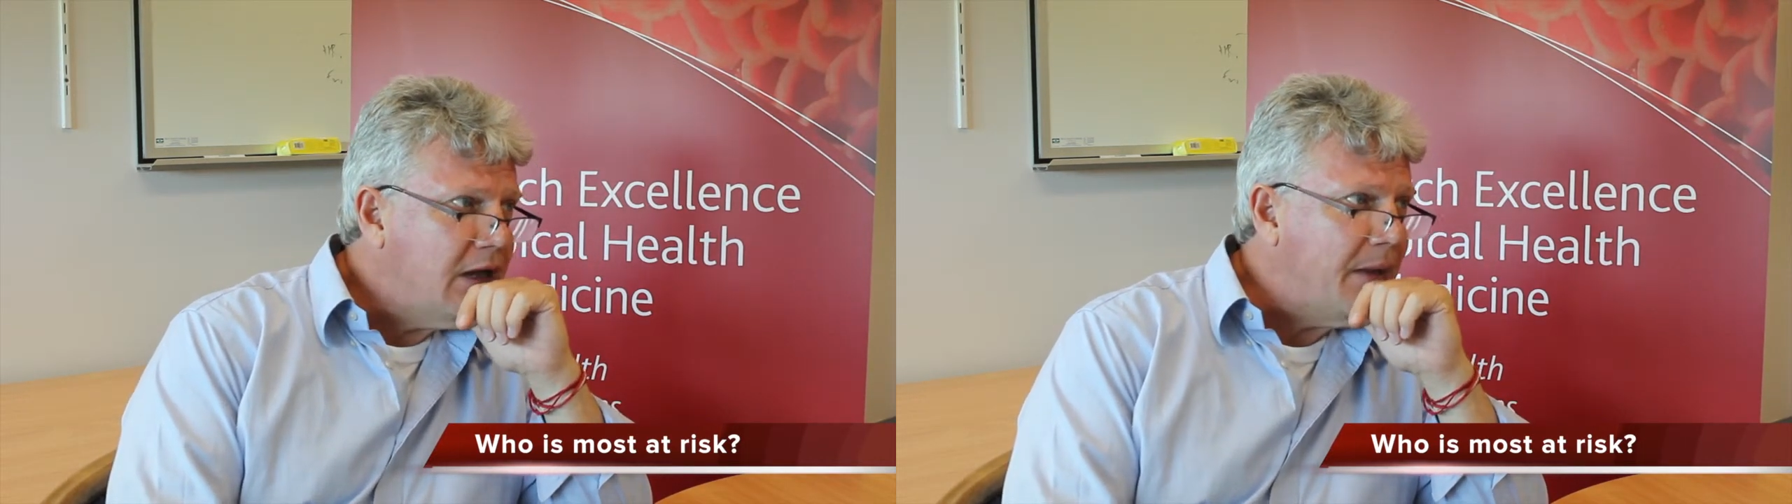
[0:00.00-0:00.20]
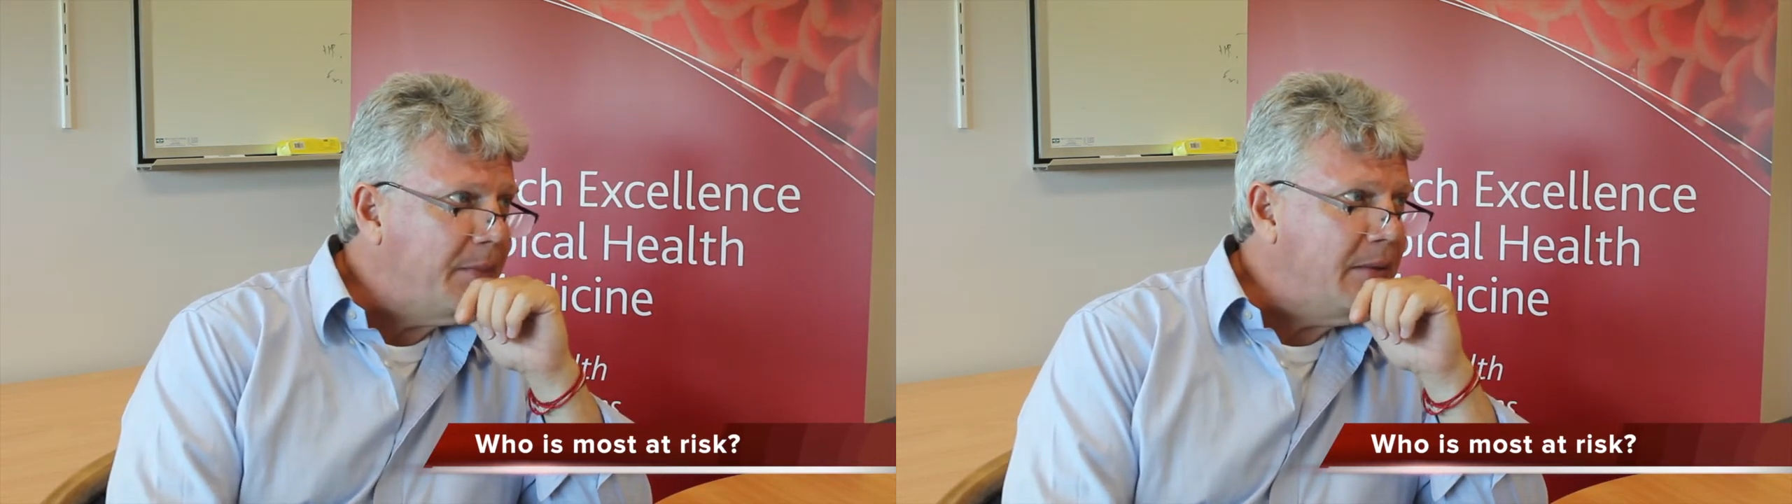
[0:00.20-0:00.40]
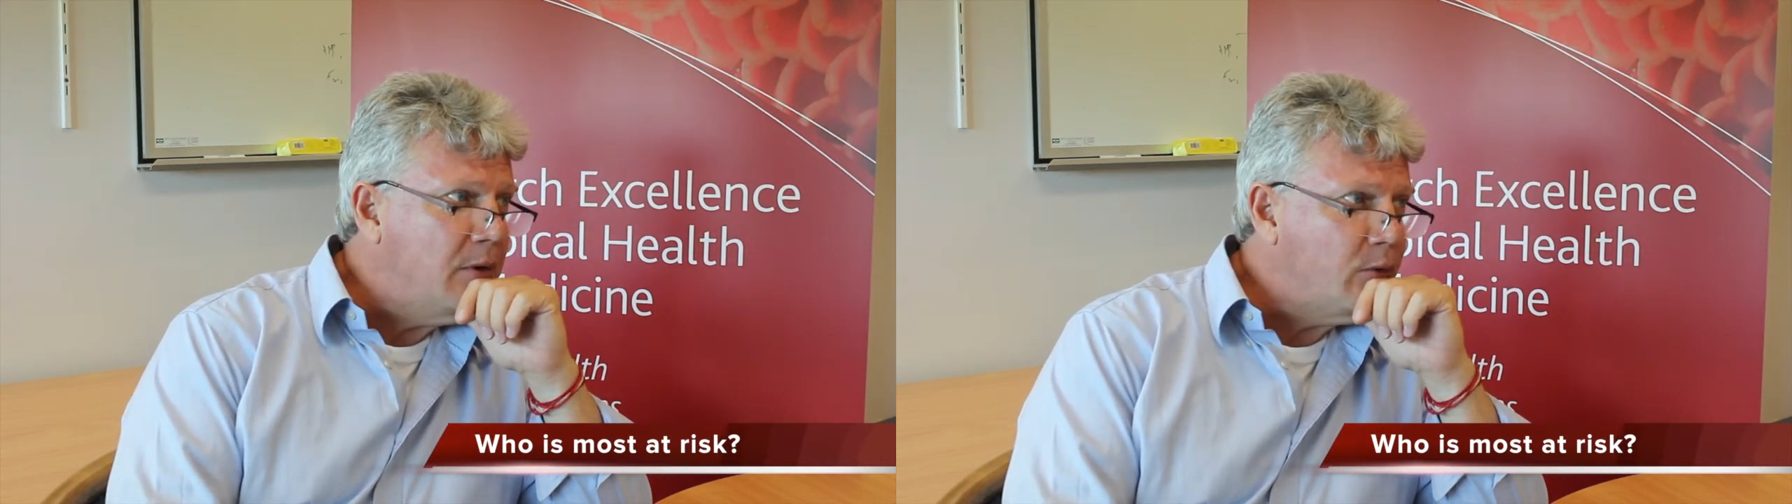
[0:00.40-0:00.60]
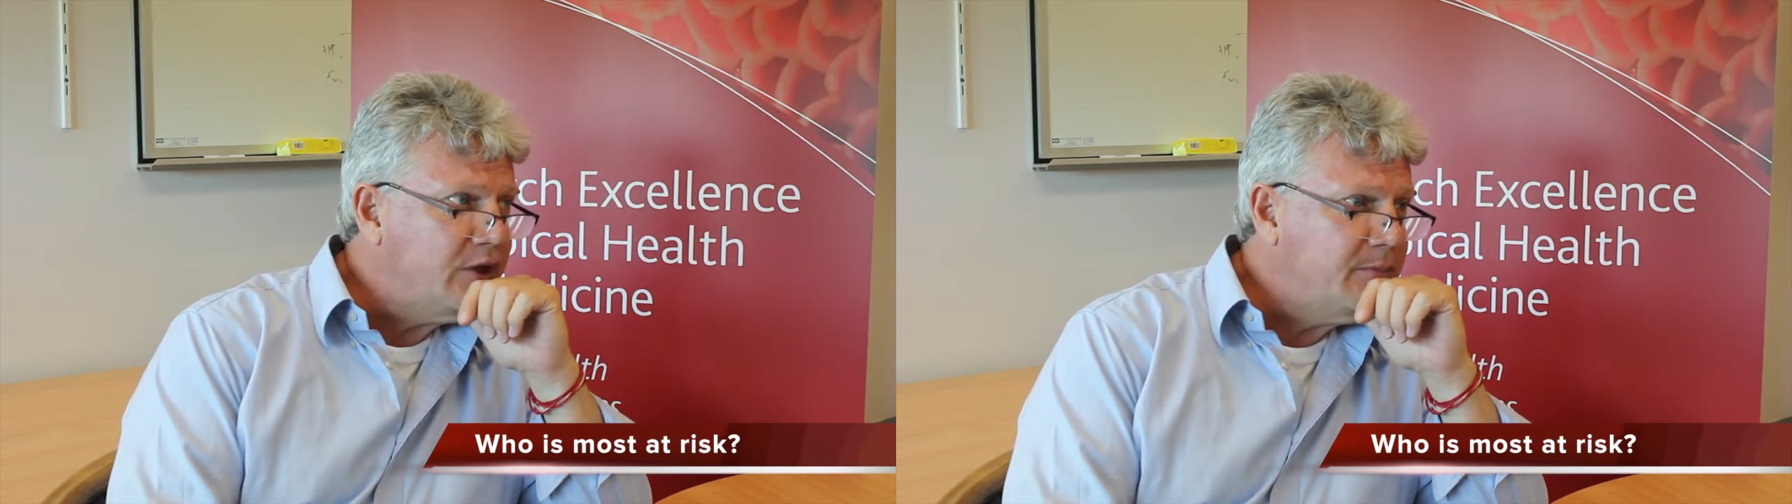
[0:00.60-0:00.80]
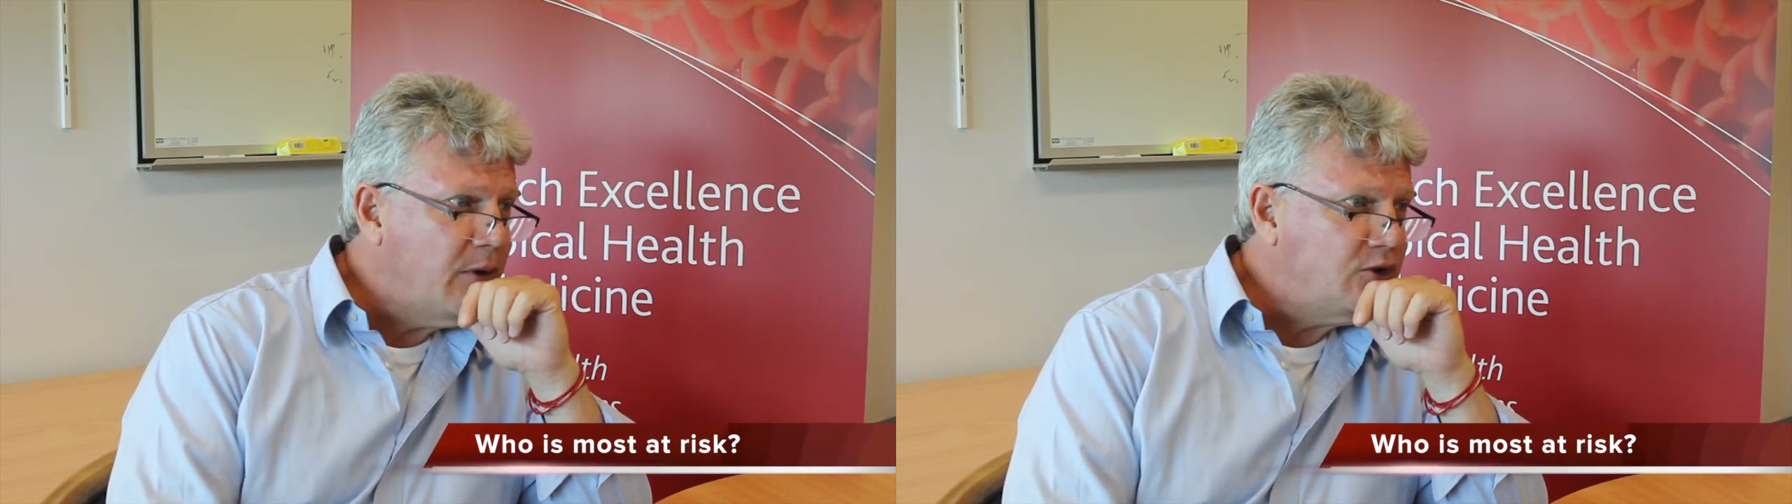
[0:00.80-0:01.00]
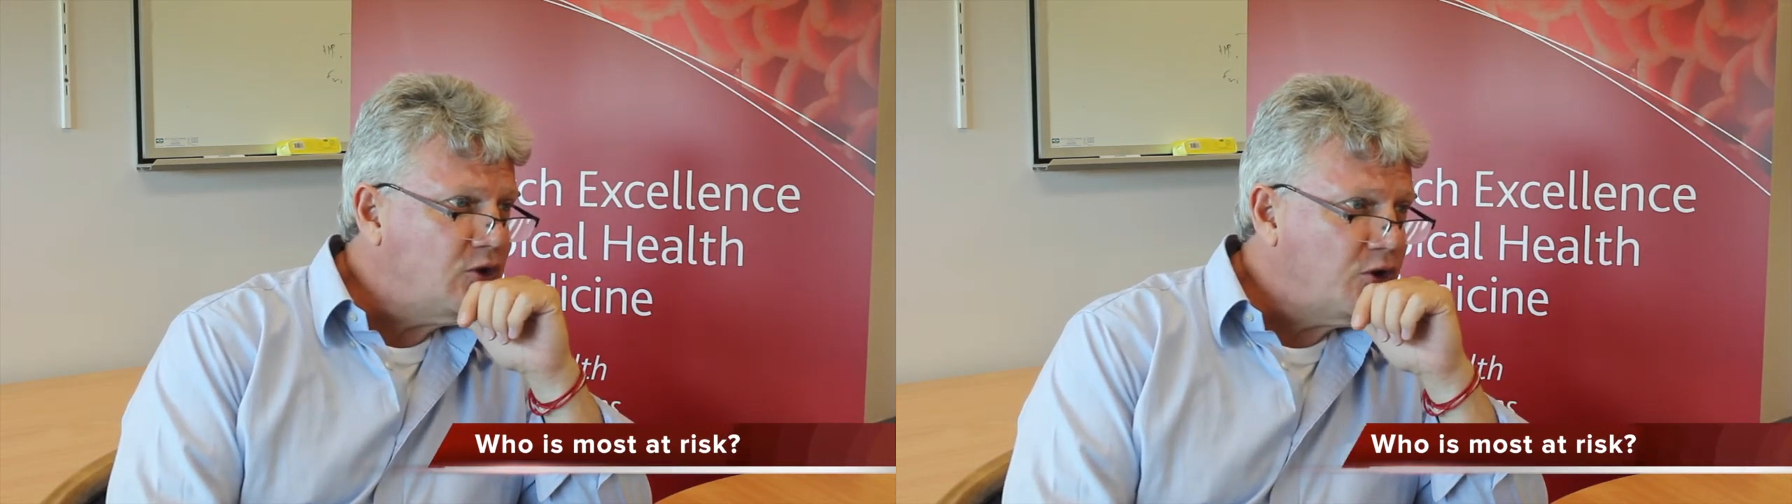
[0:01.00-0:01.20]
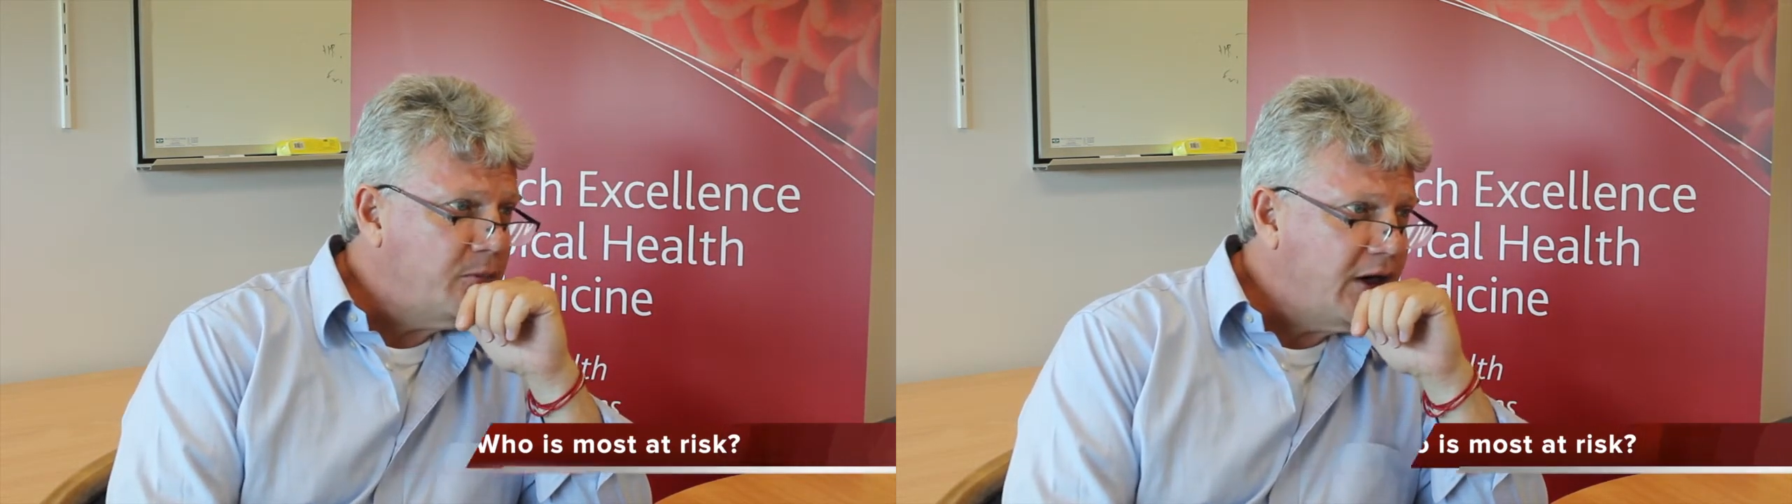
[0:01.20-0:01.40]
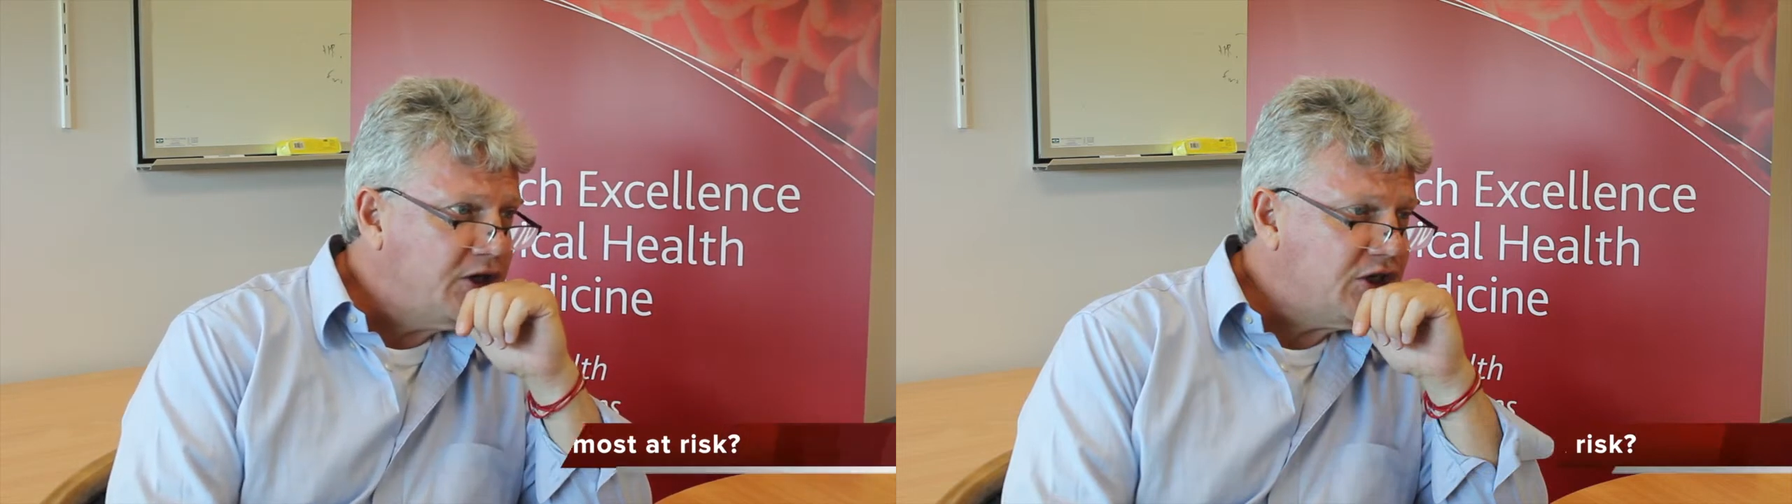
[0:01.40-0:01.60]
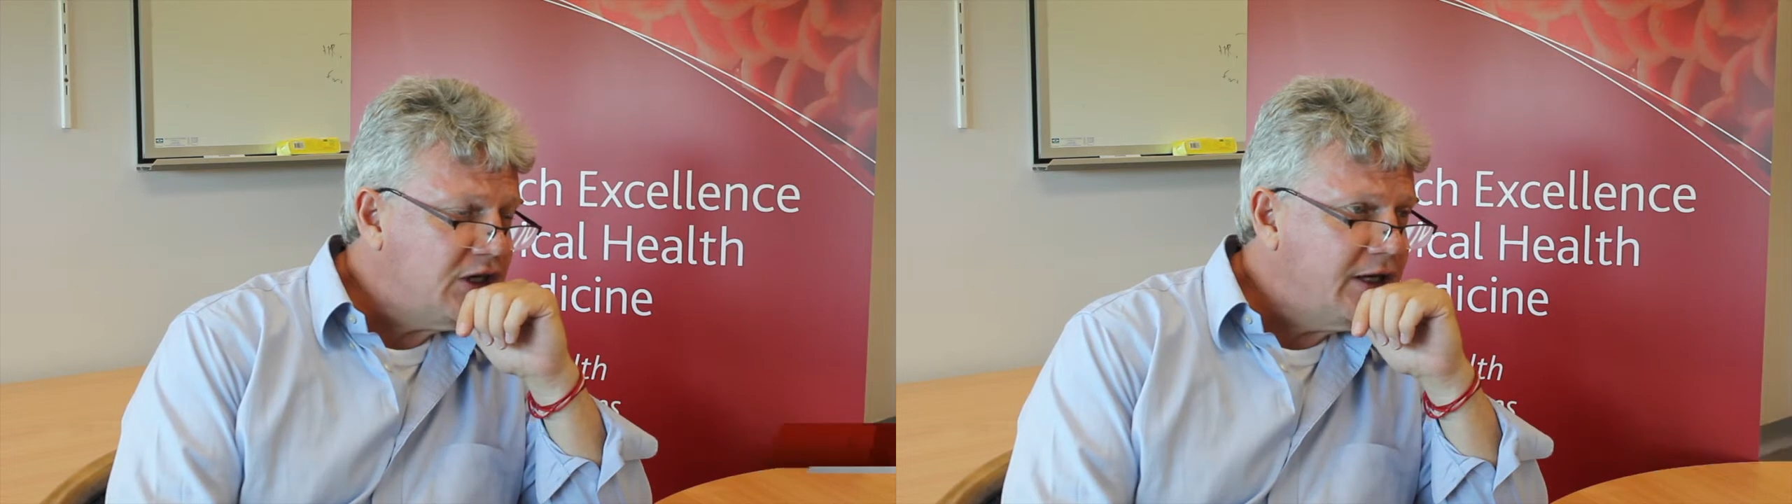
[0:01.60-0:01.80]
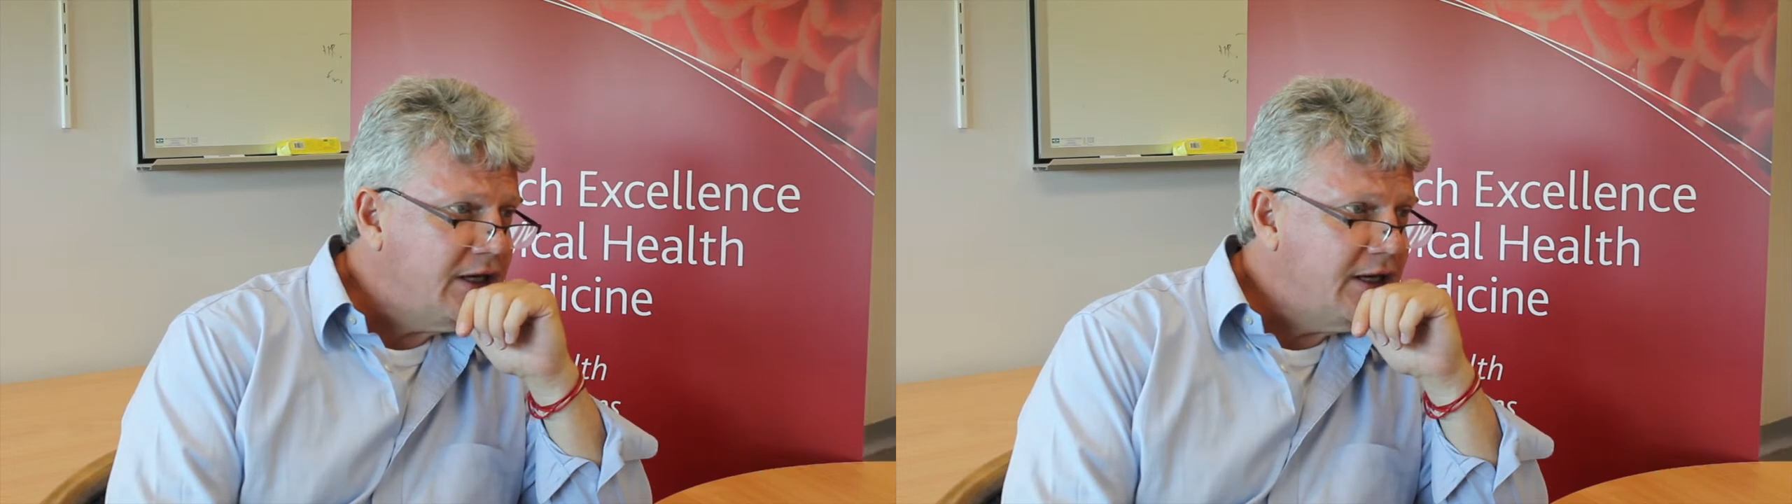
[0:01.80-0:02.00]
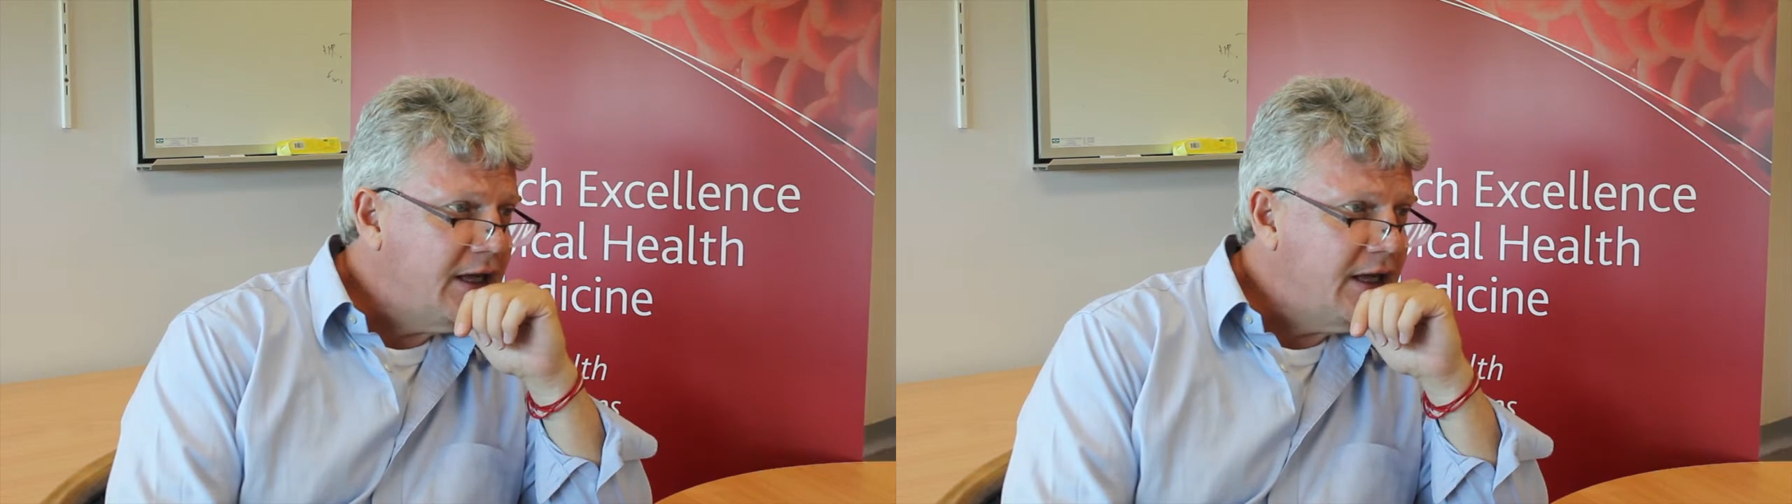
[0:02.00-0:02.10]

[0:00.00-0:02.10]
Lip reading: and people who are exposed occupationally,